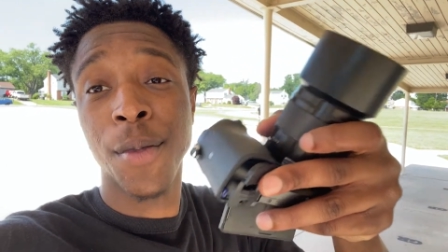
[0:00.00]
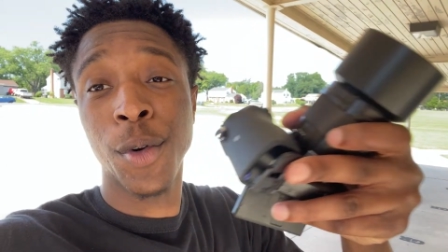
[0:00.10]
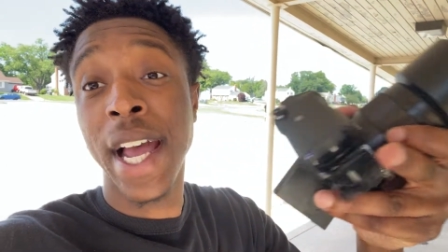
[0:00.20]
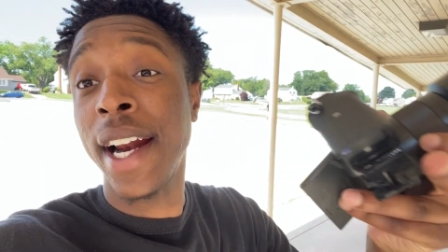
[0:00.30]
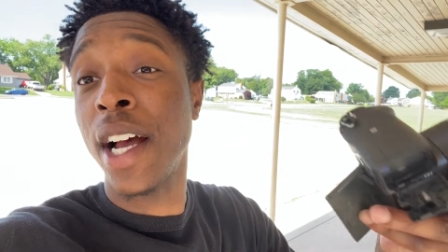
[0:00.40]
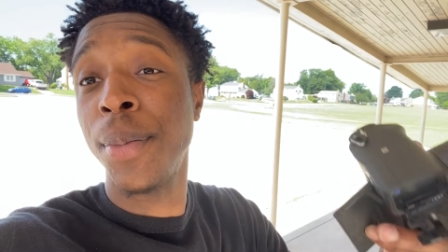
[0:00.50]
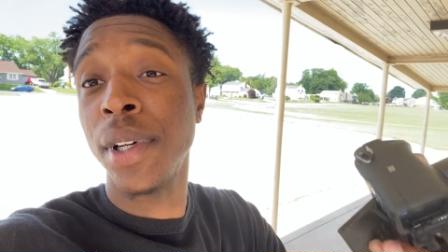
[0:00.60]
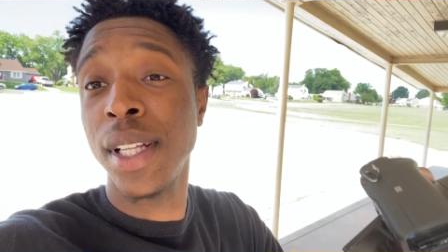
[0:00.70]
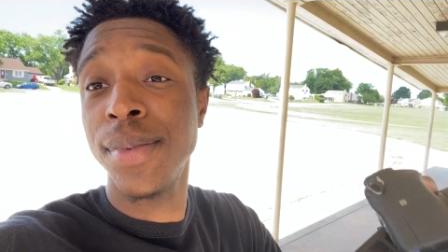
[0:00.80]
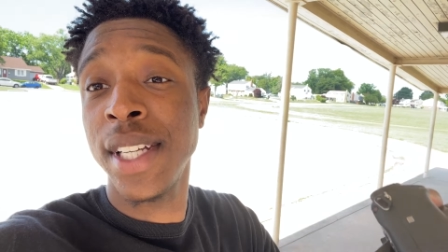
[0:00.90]
We got a couple
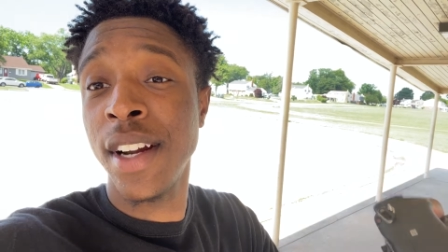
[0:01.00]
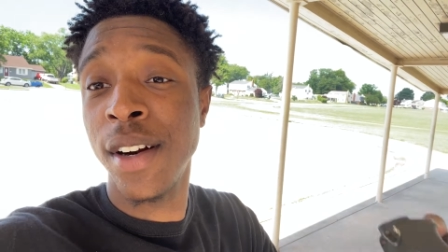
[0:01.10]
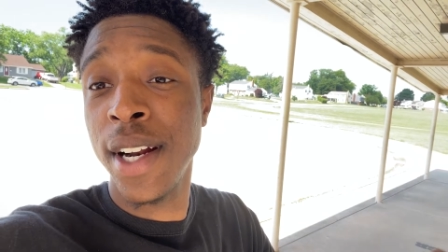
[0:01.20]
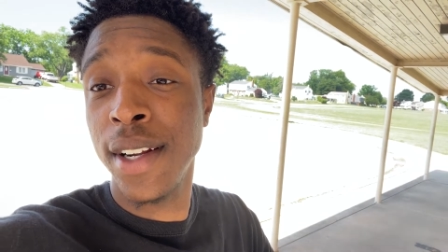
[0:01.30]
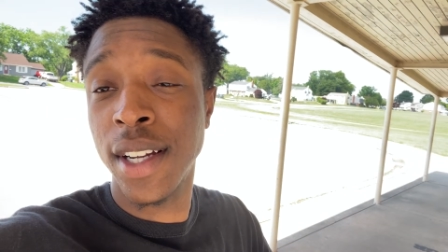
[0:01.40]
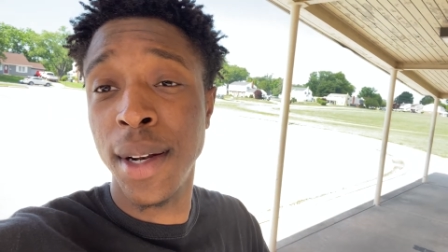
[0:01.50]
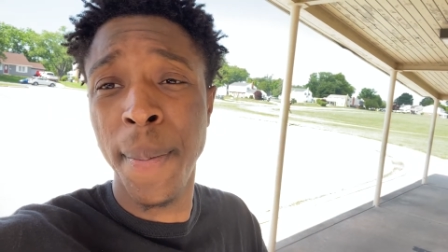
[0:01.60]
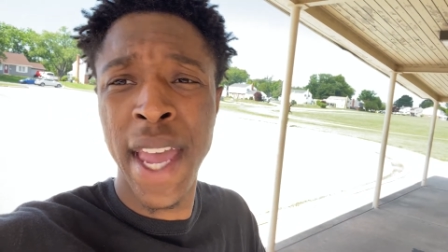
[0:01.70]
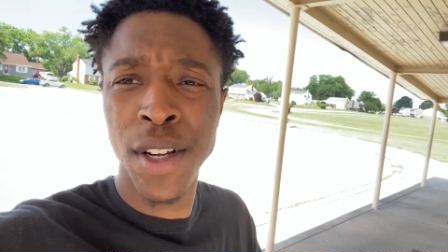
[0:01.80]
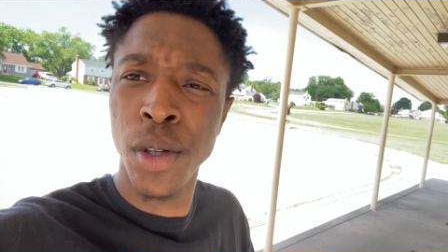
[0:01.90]
clips in already, good
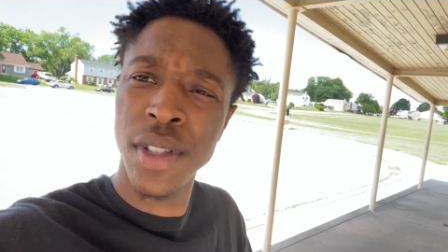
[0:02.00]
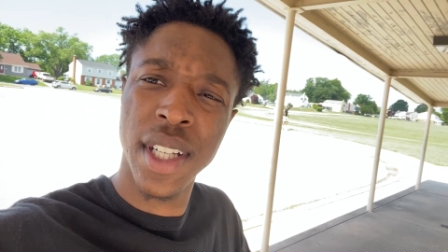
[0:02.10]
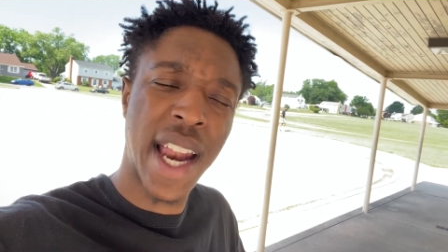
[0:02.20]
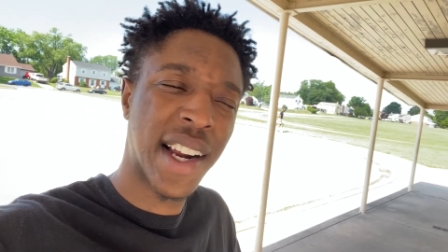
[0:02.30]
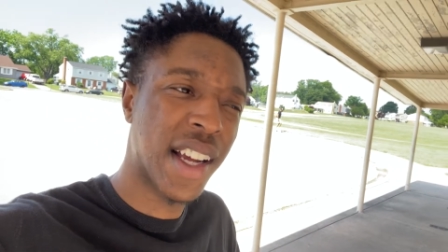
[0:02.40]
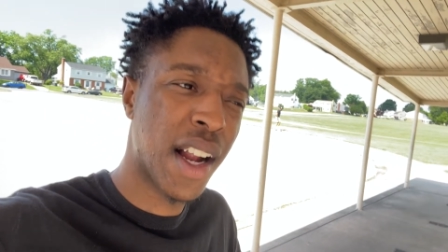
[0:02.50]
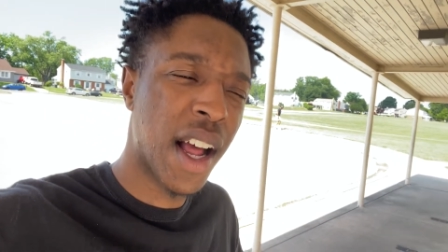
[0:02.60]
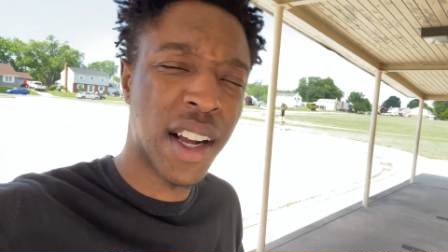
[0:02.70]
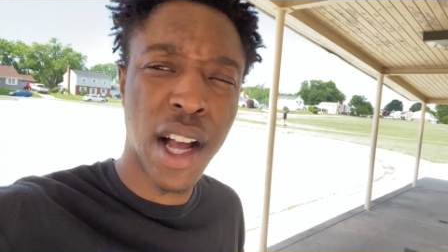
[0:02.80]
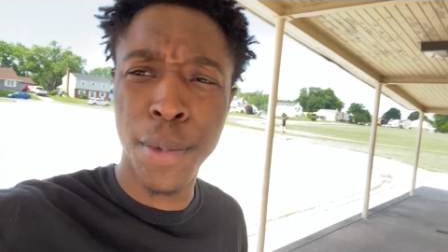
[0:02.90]
manuals, got a, good,
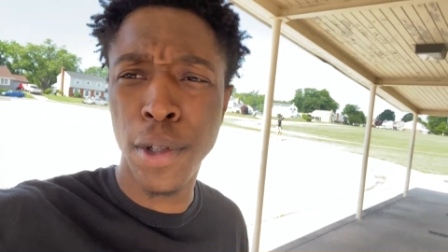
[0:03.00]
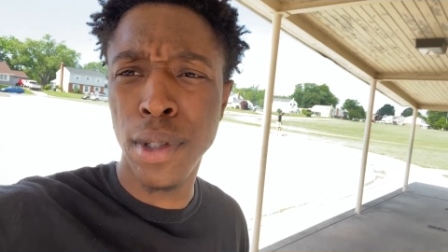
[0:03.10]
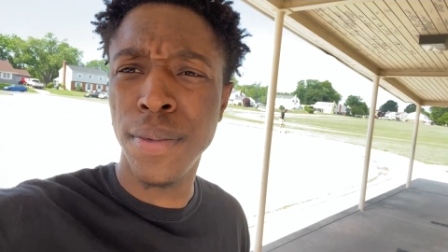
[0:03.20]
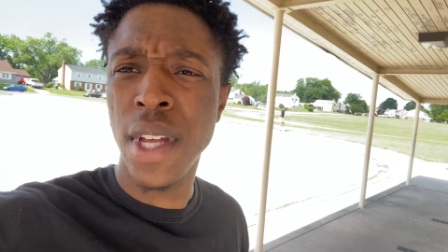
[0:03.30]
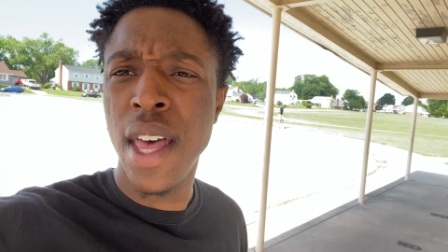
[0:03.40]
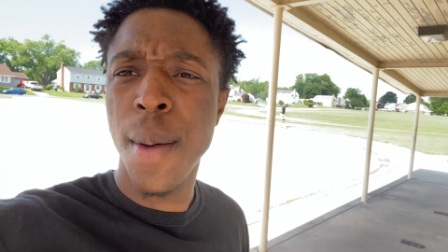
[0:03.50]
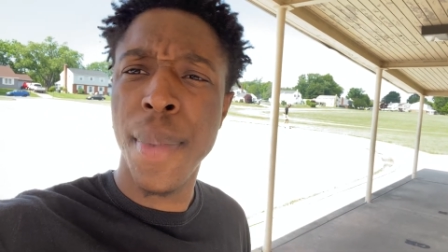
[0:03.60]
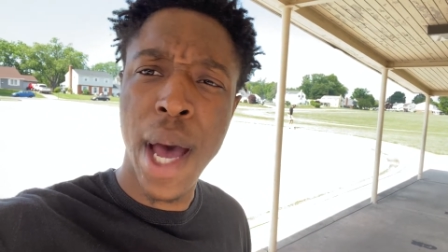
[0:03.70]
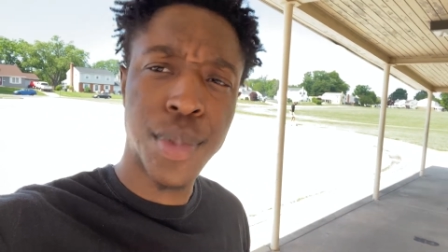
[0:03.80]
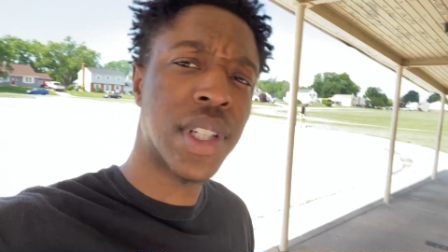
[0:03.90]
a couple
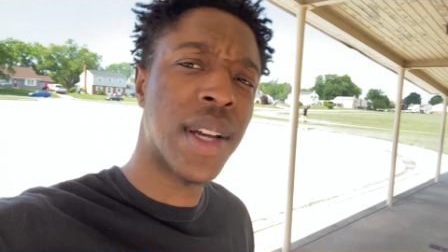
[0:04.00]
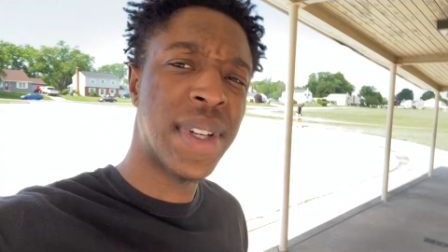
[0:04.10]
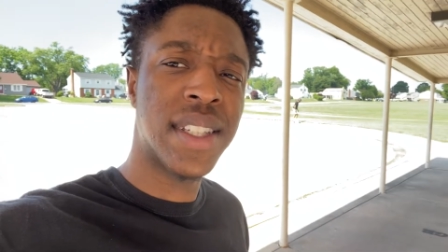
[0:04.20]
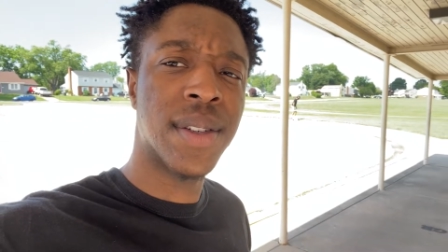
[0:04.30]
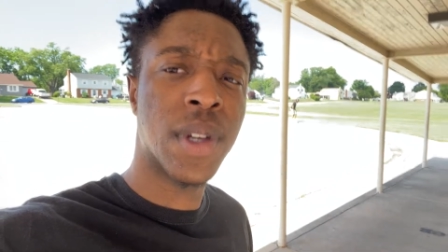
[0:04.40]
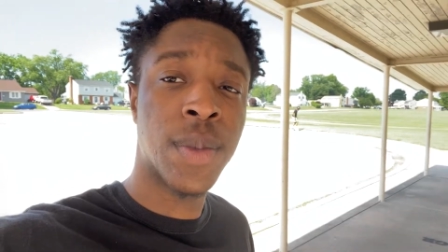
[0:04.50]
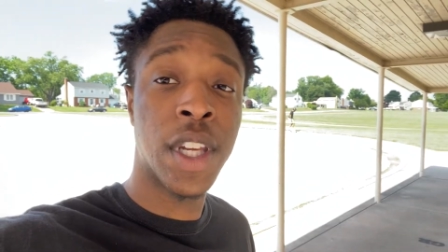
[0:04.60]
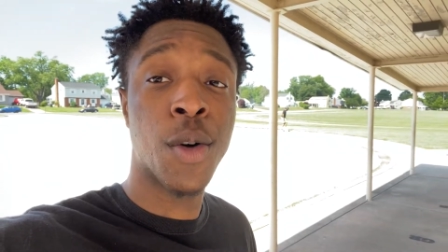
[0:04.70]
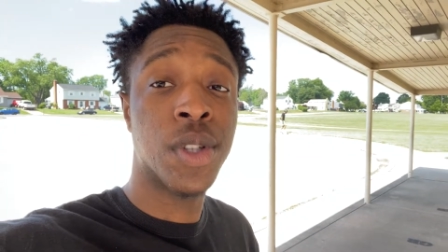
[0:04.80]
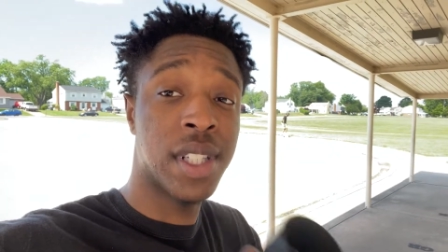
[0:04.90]
pop shove its, you feel me?
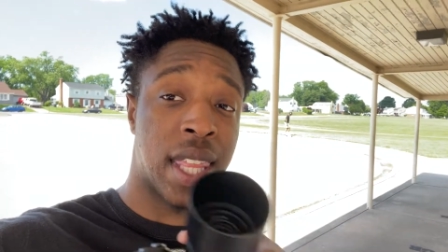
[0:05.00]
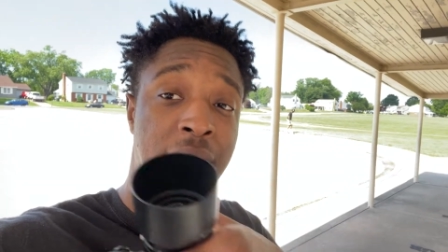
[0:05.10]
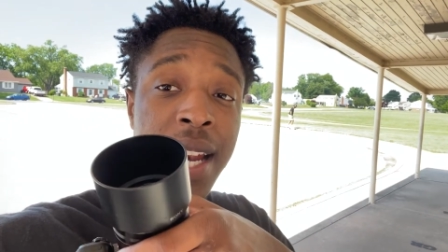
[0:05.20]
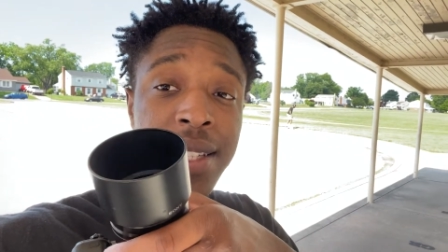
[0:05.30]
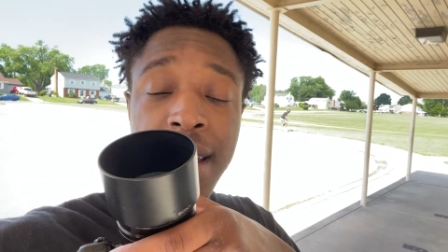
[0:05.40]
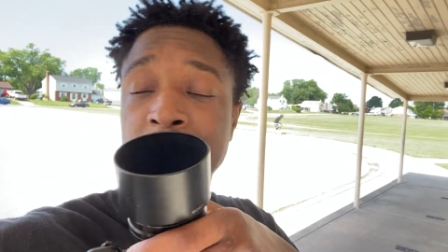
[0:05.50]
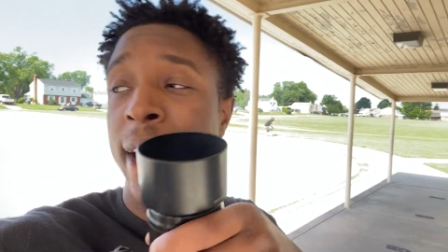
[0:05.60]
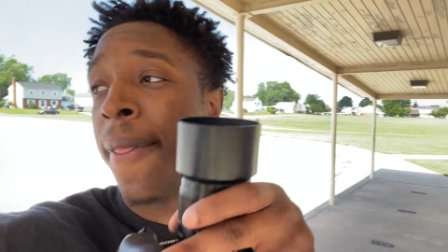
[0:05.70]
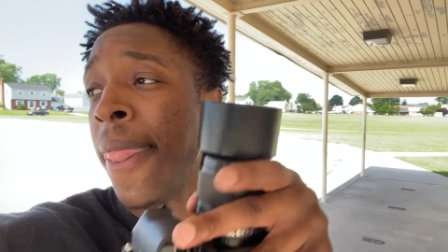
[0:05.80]
Y'all will see that in a second.